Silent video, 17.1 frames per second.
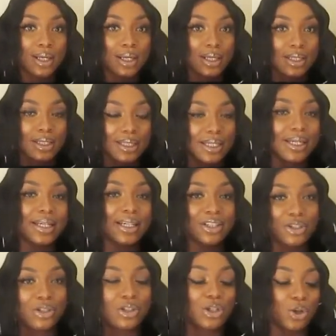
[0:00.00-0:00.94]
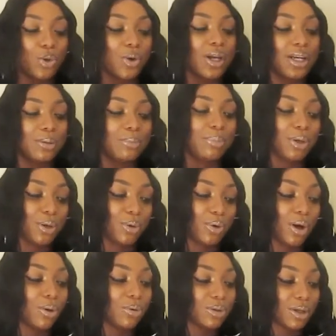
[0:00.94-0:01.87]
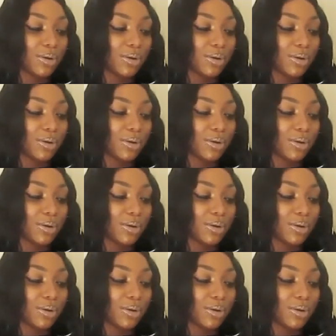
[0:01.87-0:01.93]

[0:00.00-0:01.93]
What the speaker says: send it to the credit bureaus,